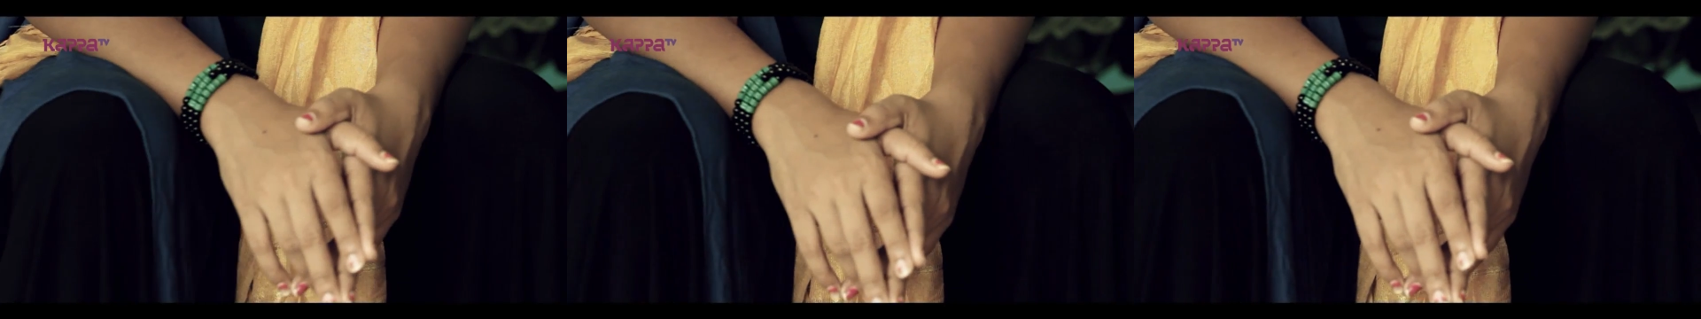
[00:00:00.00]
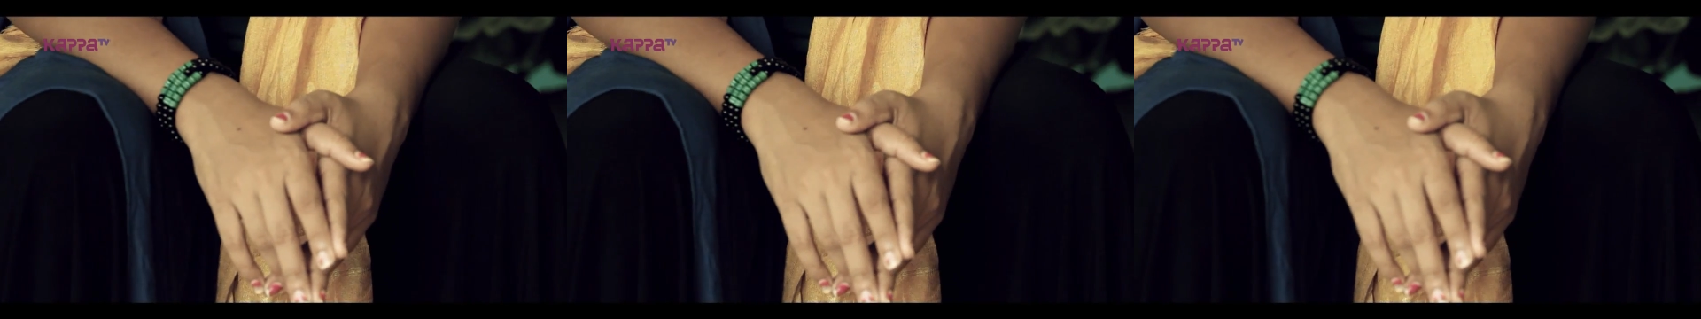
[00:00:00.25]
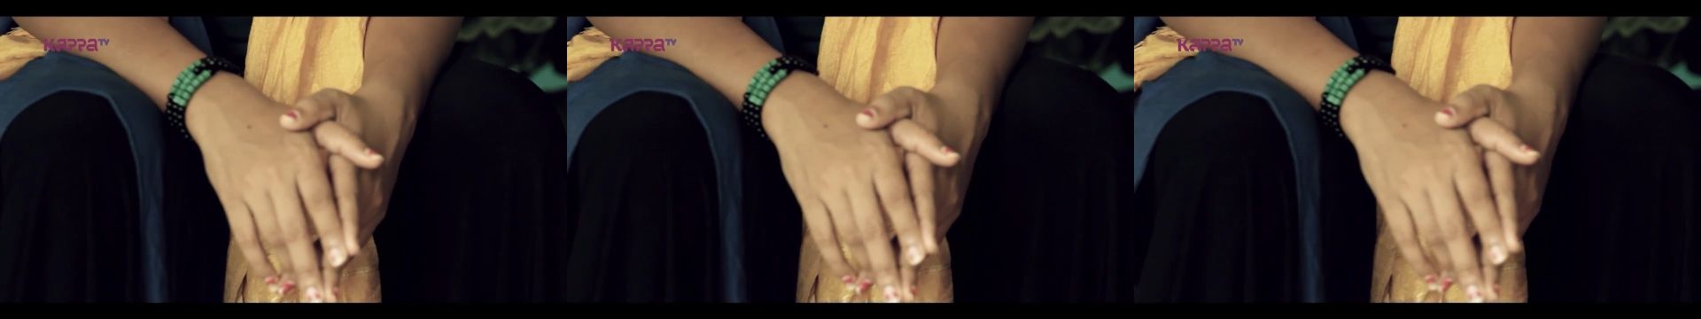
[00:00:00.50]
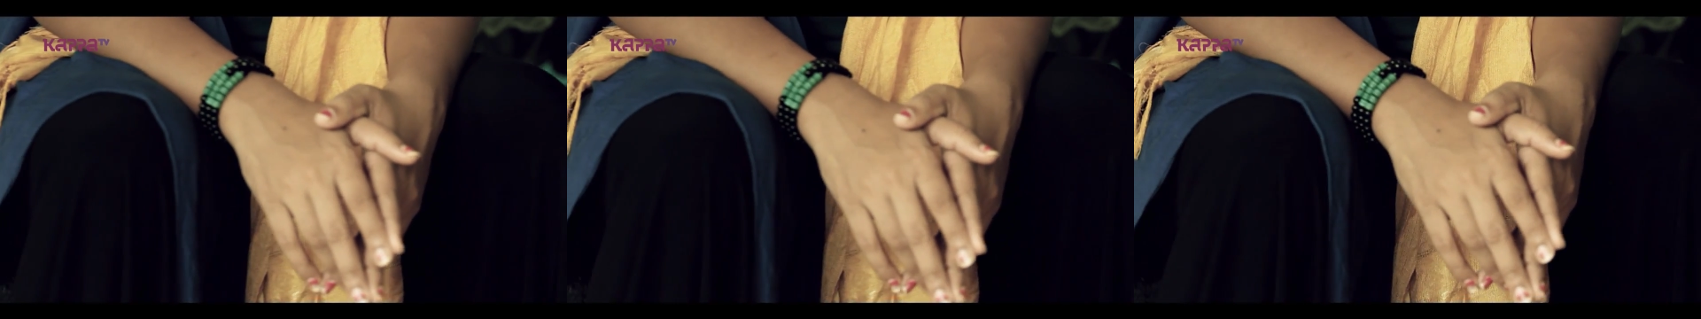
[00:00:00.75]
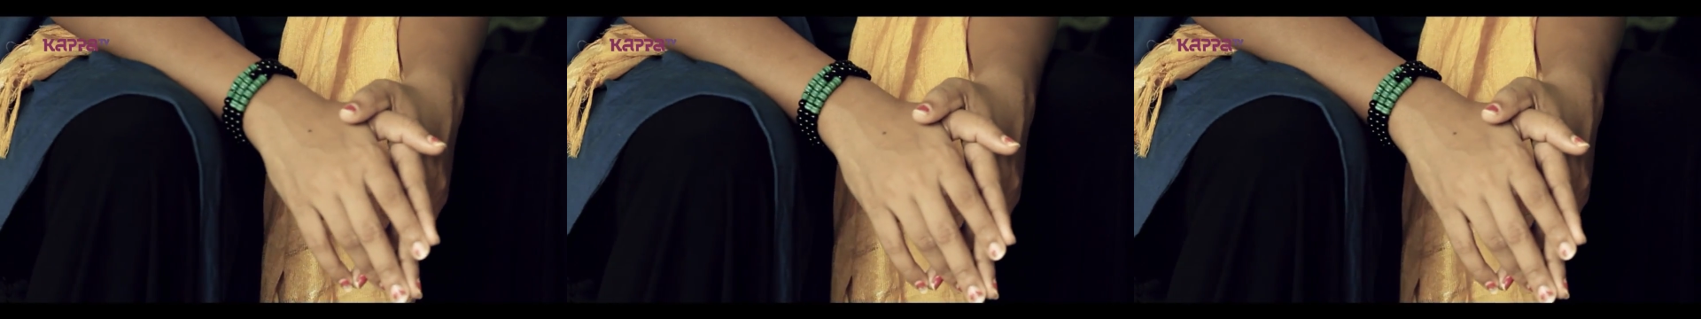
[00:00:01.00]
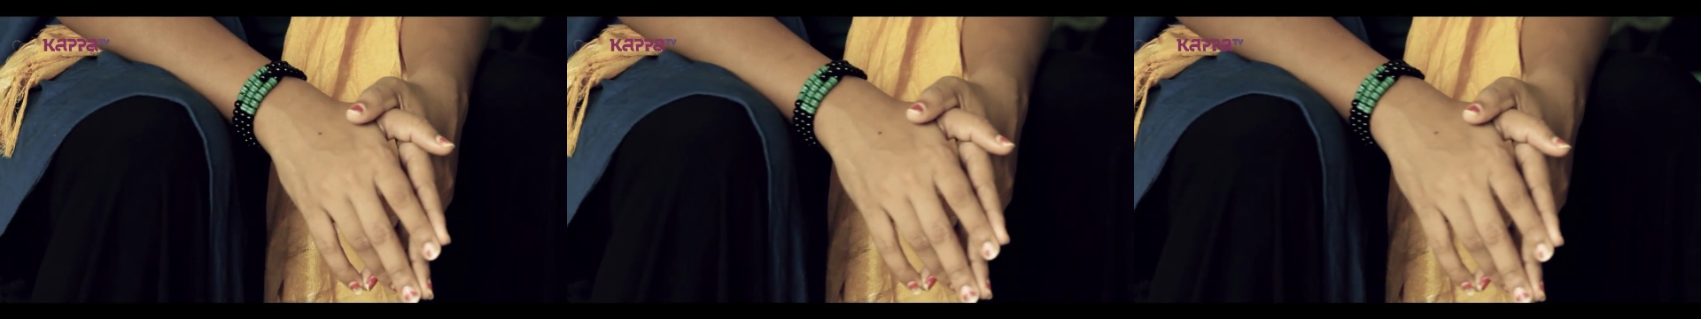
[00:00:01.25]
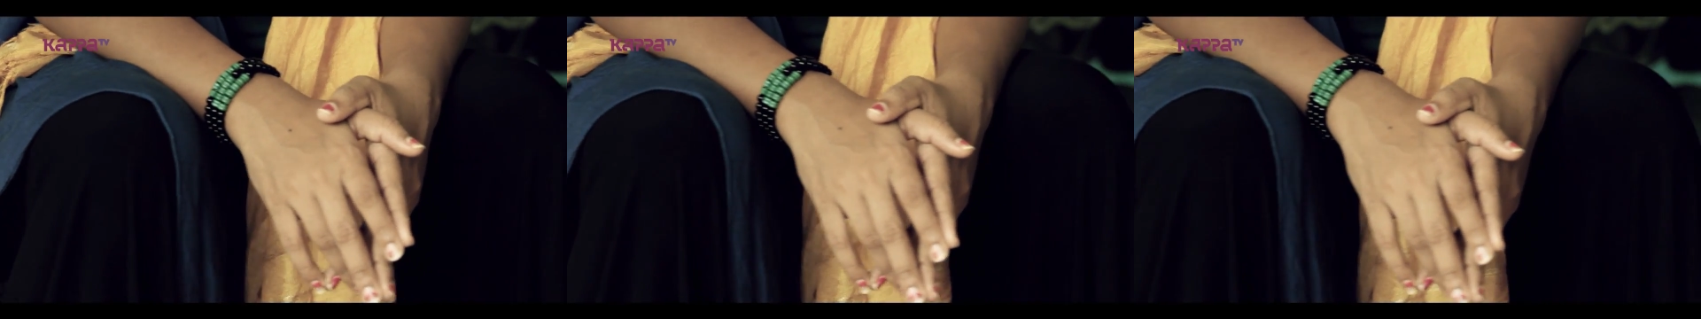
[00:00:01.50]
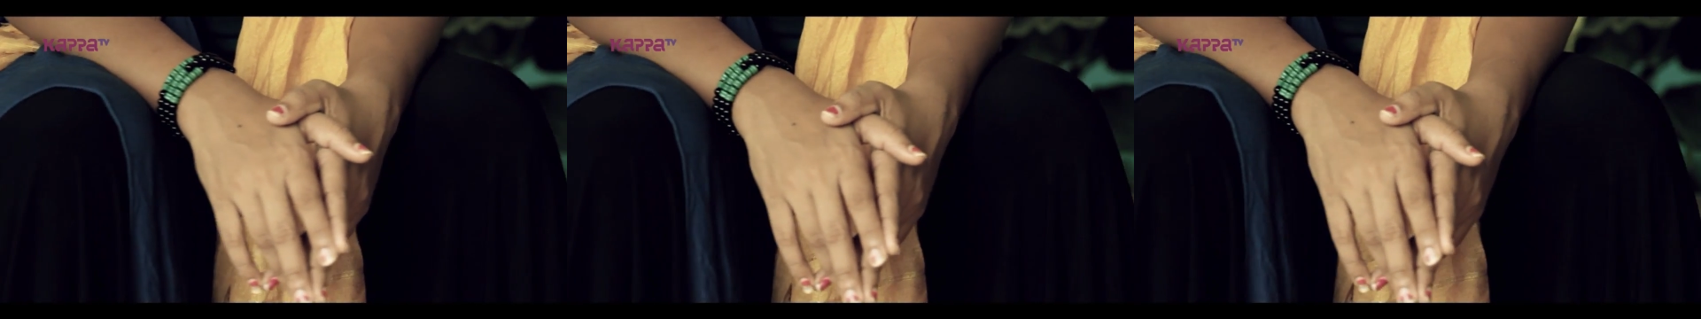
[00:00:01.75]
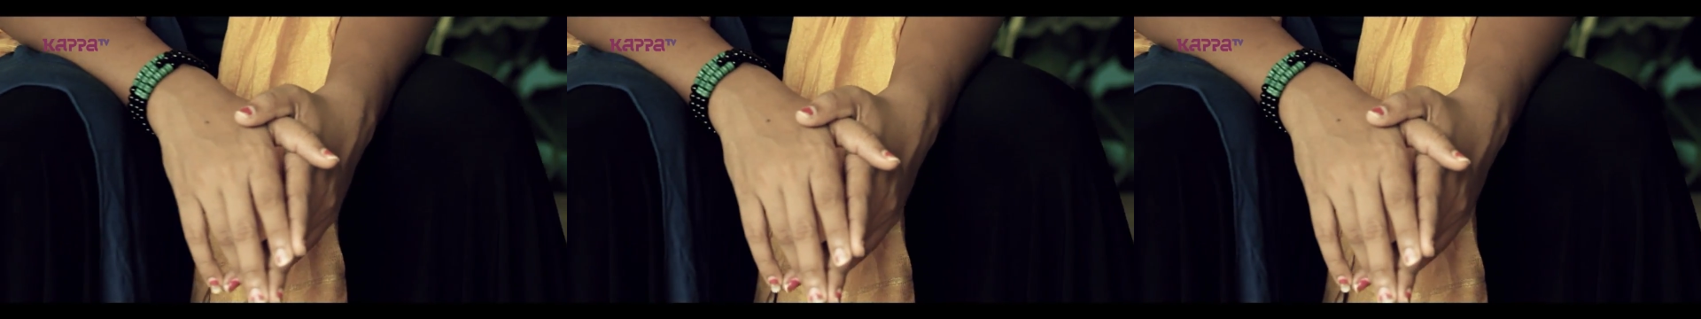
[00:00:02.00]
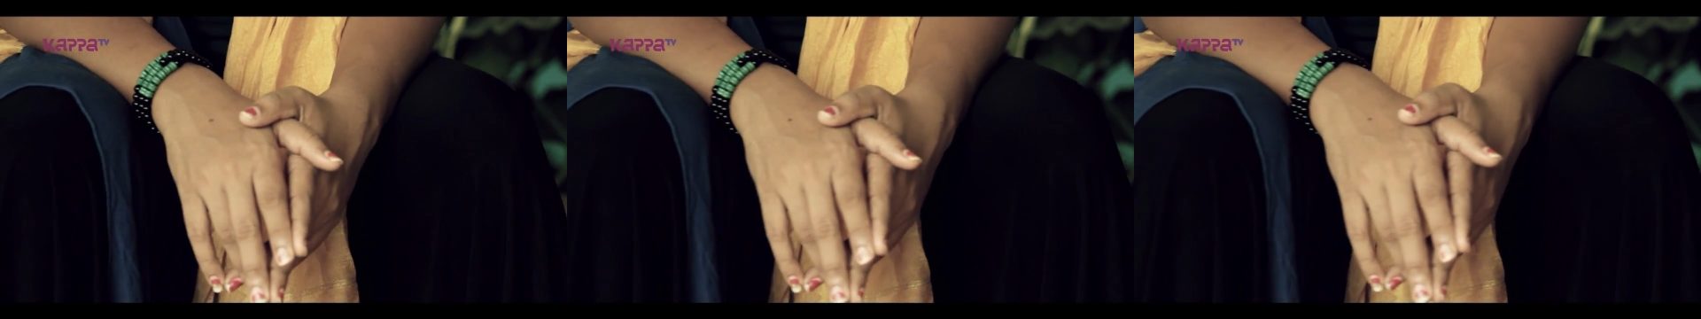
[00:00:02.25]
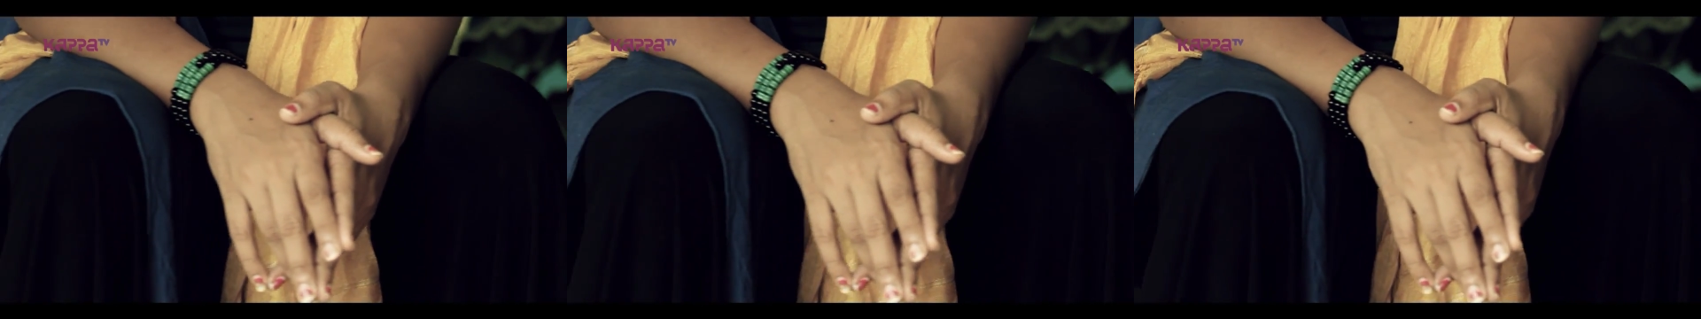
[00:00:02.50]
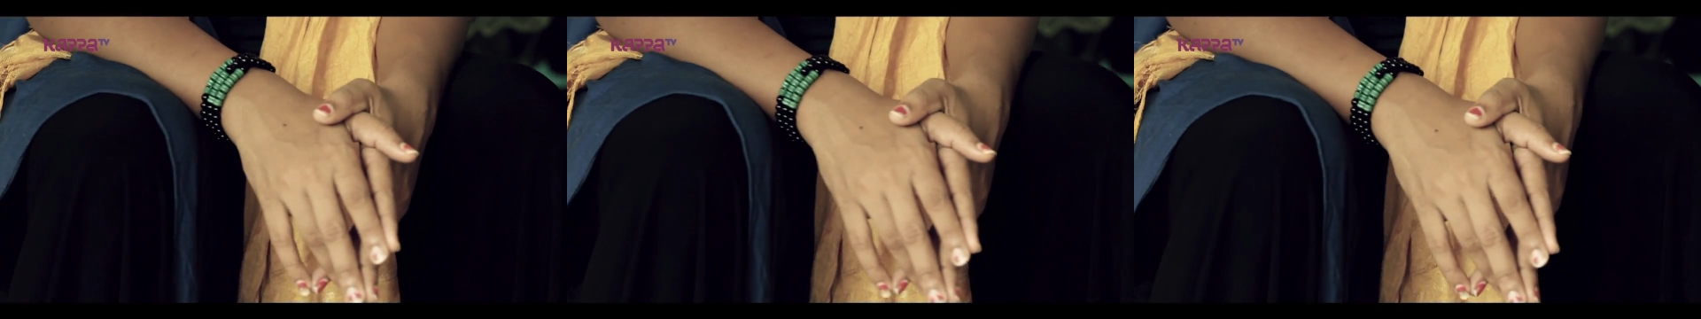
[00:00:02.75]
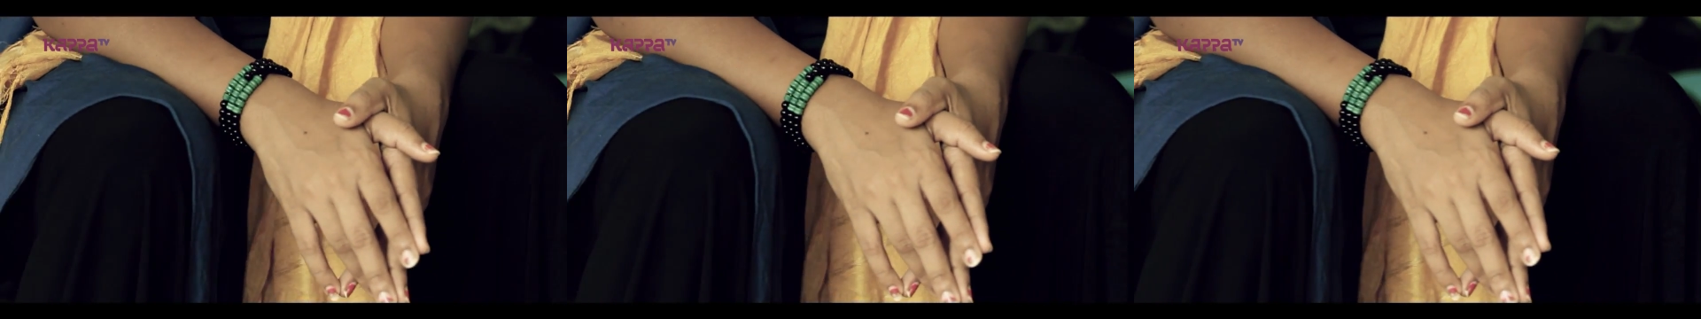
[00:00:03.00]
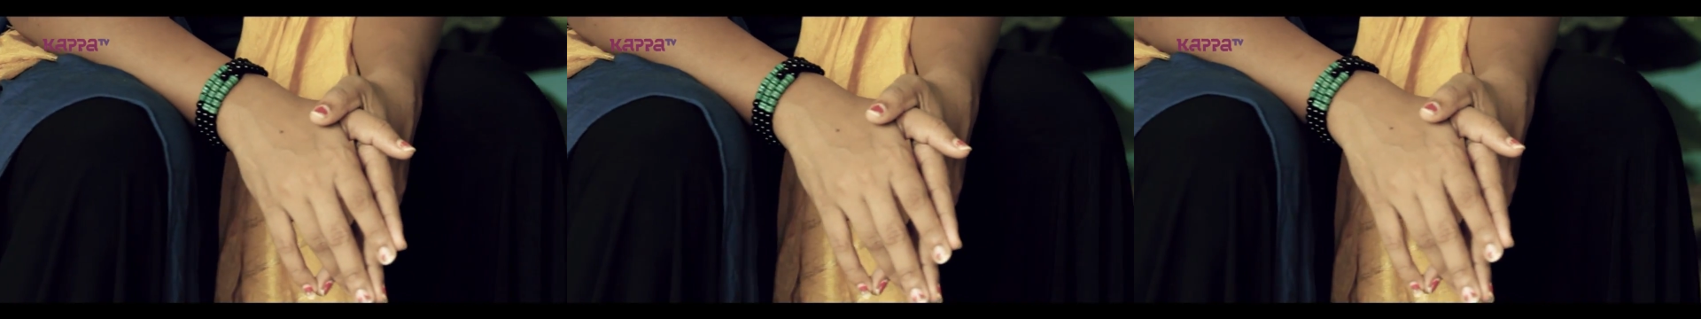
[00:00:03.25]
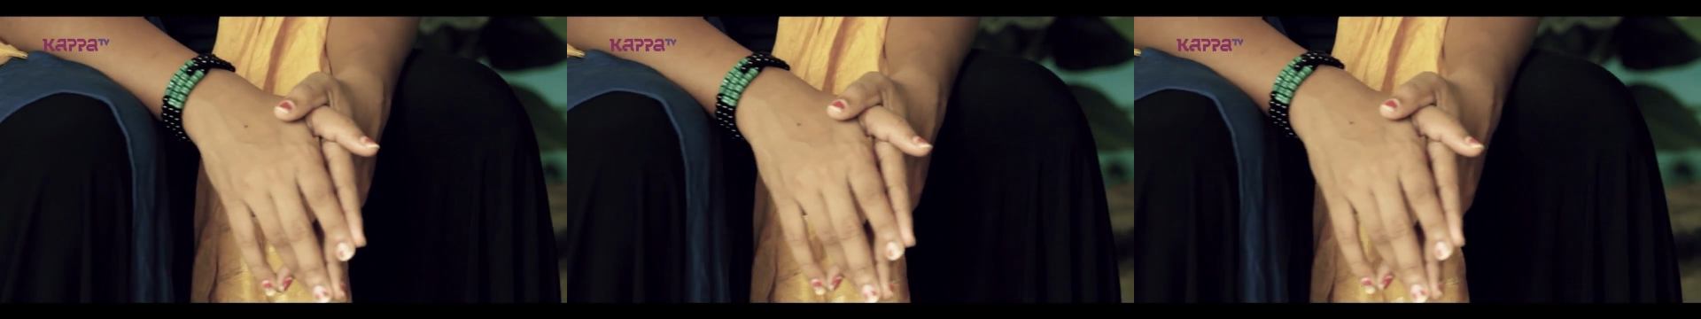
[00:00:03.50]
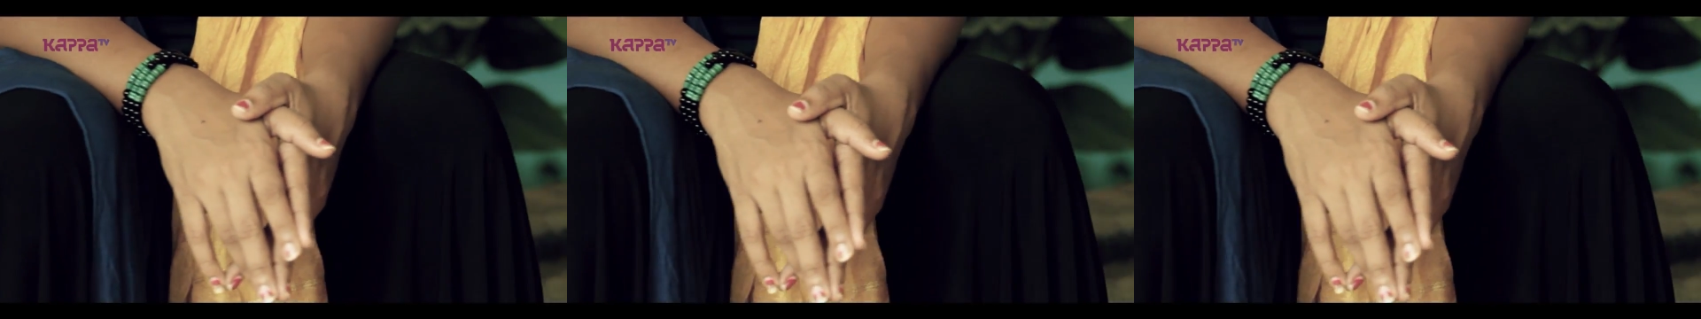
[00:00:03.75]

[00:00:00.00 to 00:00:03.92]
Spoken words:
[unreadable: no face in view]